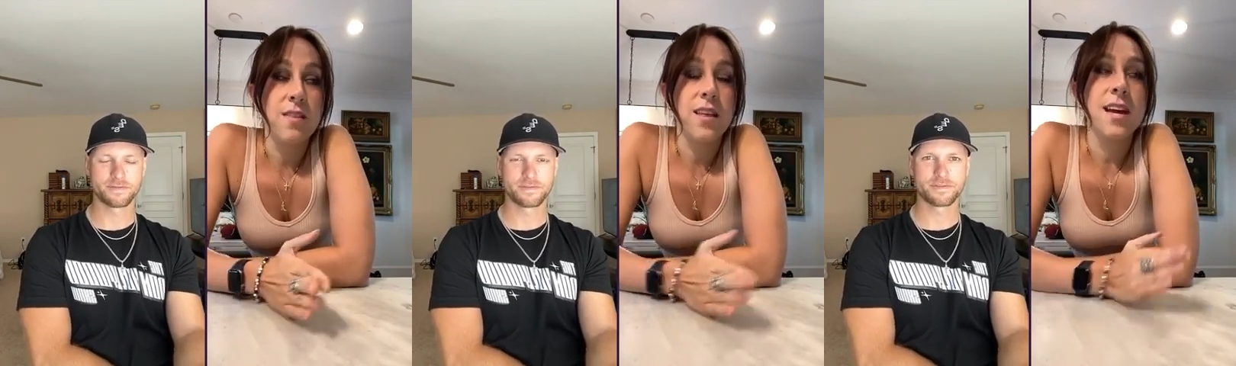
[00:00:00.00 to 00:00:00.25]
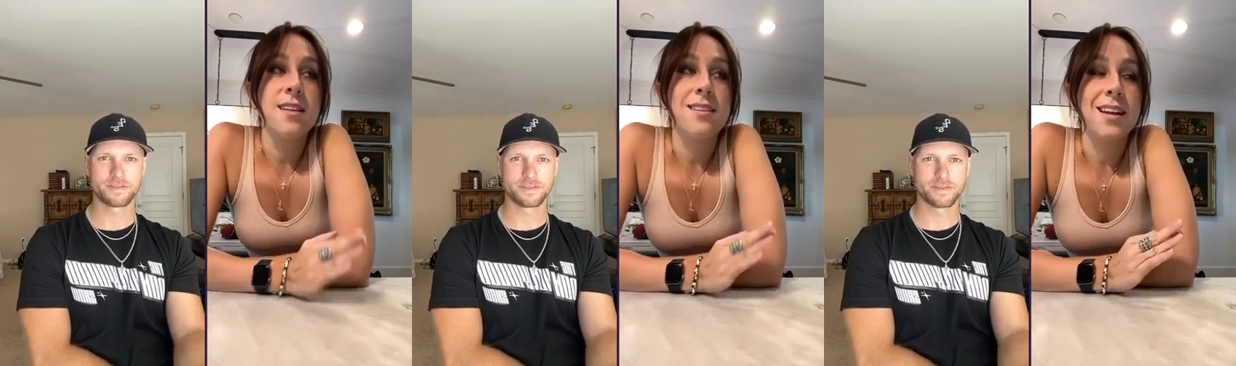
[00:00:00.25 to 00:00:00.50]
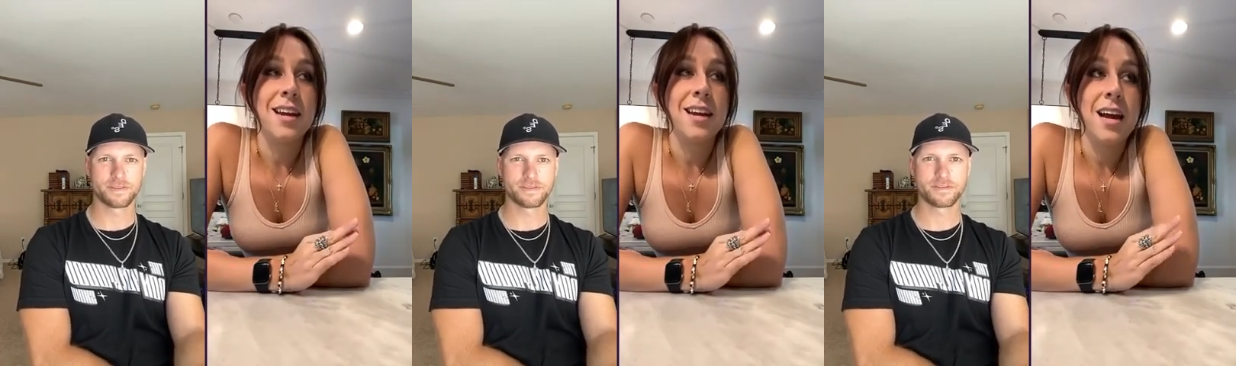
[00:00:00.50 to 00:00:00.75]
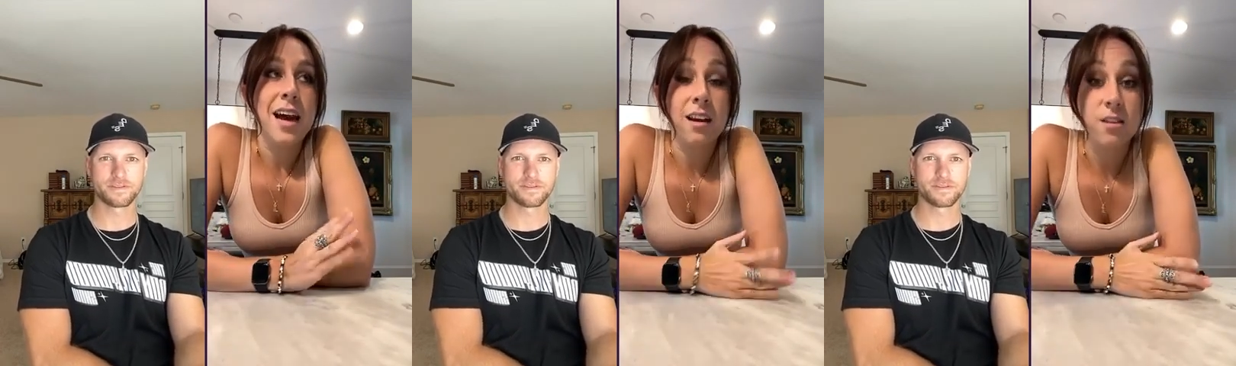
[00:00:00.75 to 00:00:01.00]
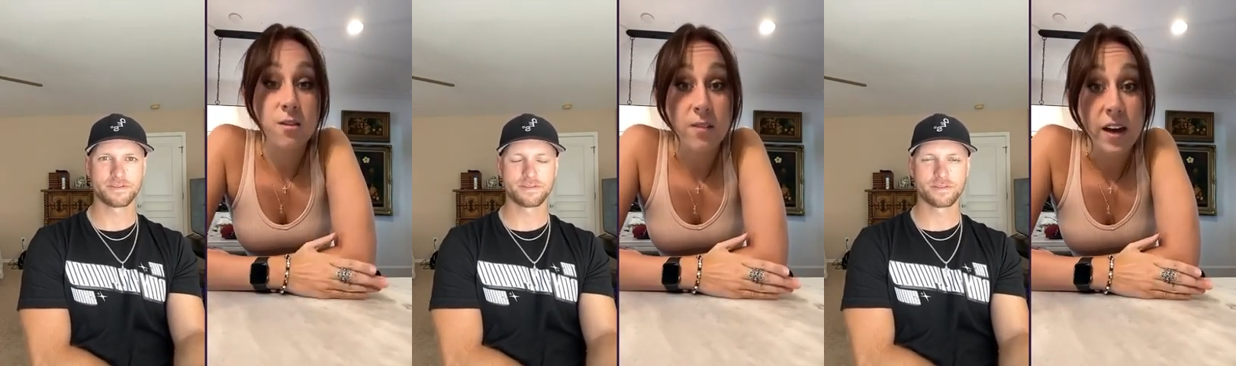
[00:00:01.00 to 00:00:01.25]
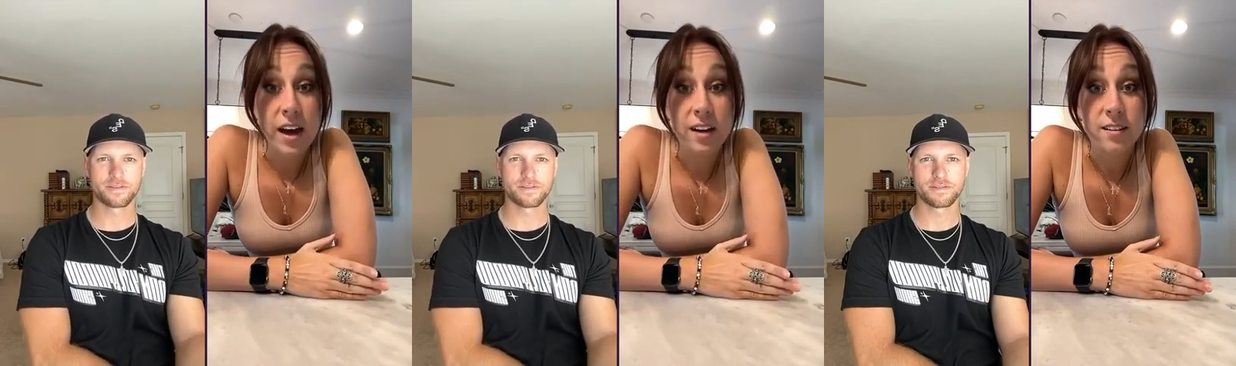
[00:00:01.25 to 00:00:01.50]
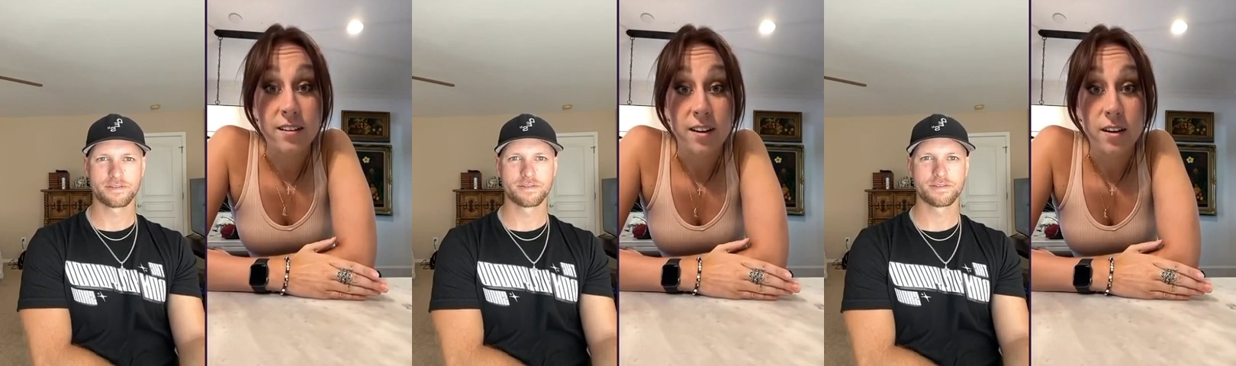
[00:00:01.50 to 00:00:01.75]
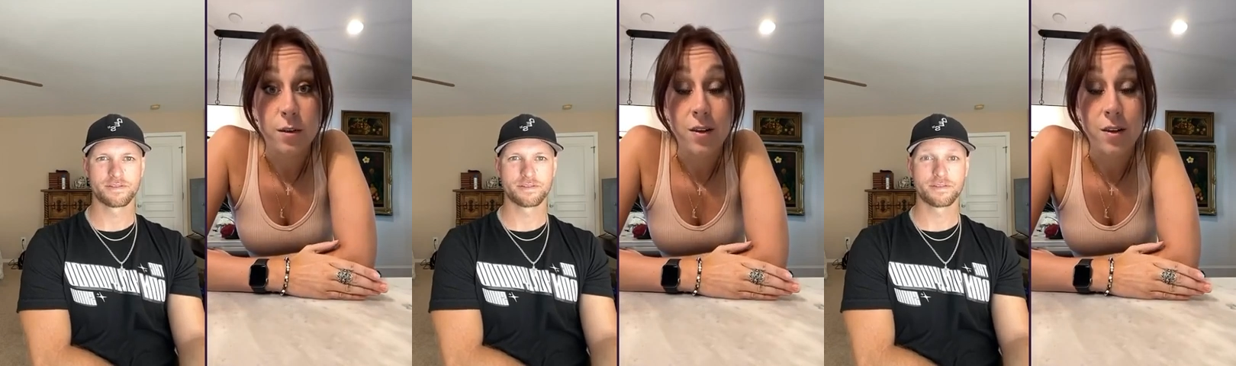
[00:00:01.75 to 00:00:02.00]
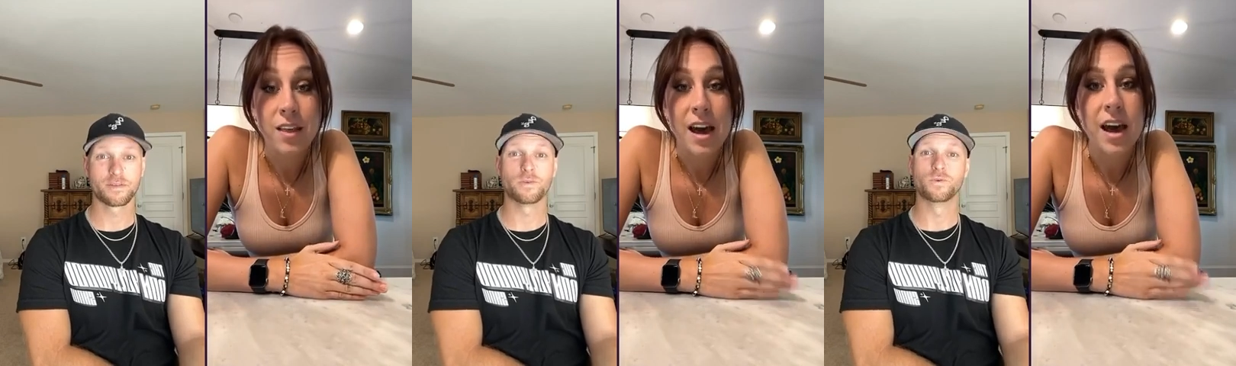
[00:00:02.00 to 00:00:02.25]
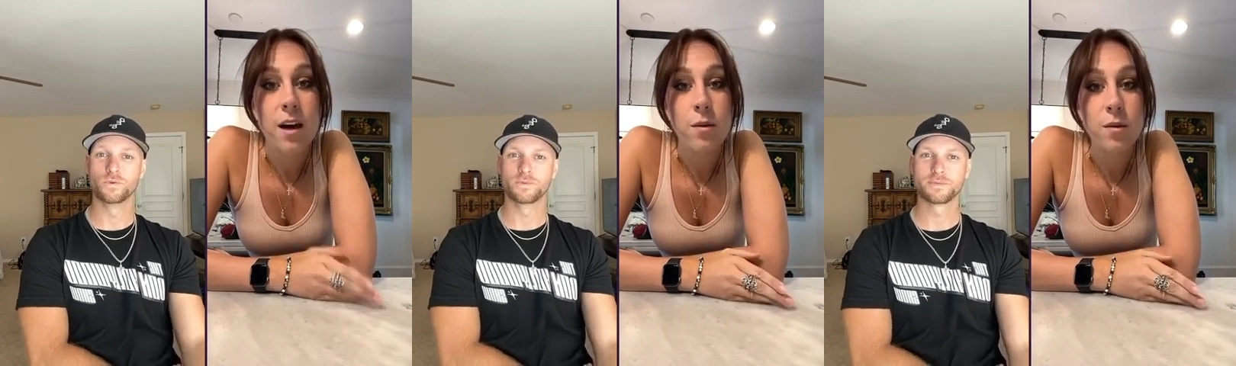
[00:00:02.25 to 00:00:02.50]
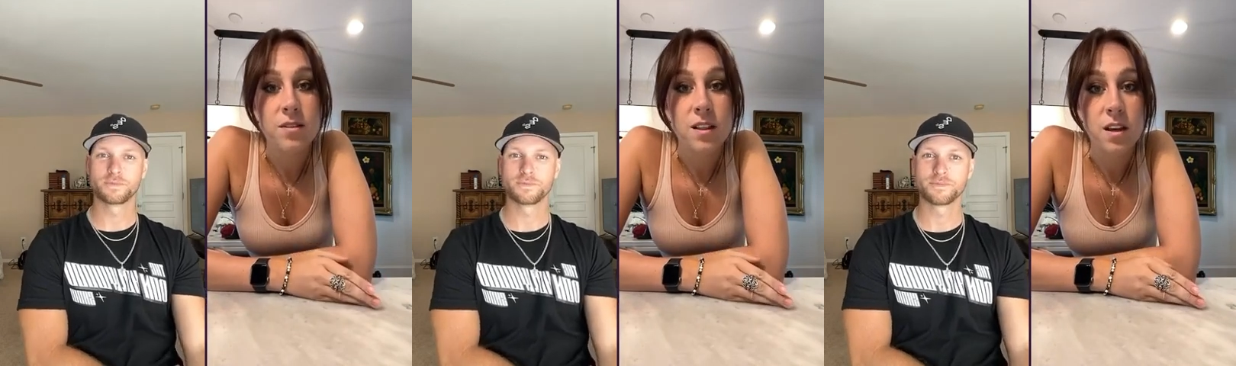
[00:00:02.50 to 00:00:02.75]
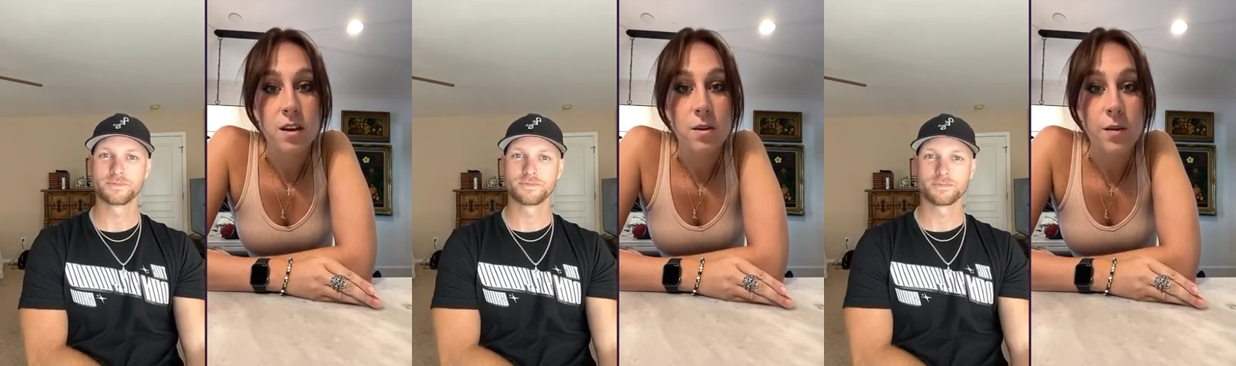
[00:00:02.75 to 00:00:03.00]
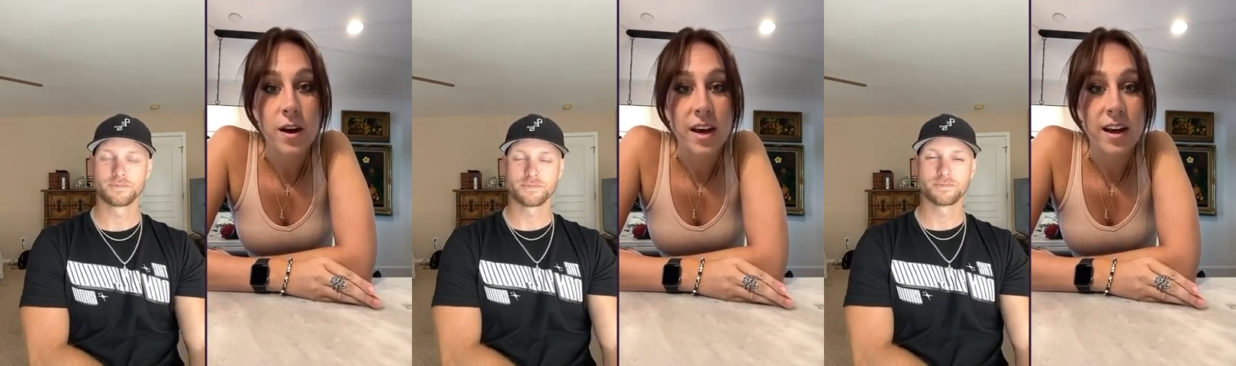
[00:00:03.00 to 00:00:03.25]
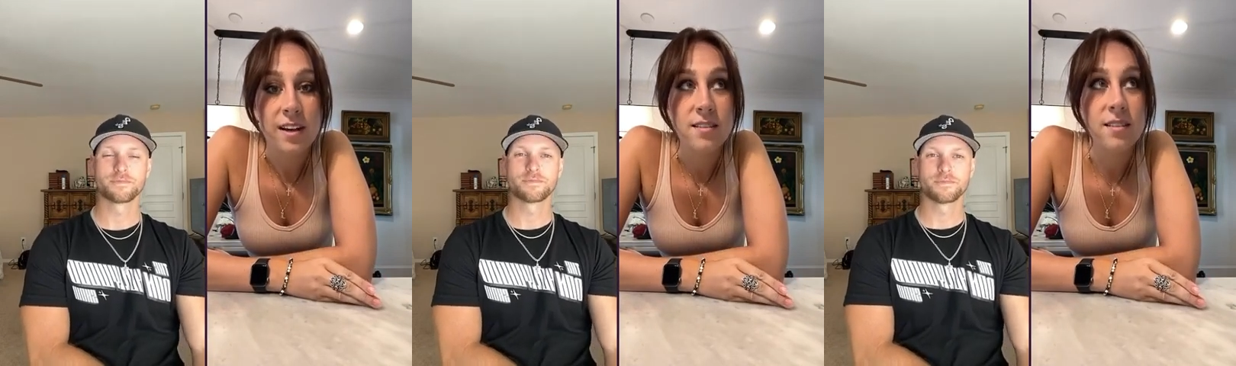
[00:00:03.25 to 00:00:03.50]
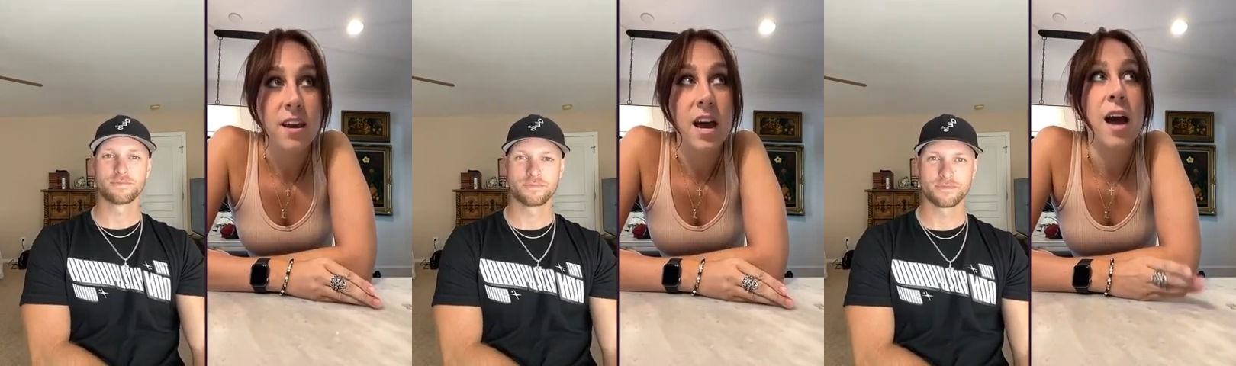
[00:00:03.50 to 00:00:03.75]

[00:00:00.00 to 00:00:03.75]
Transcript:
Speaker 1: and then I did X Factor when that was in the U.S.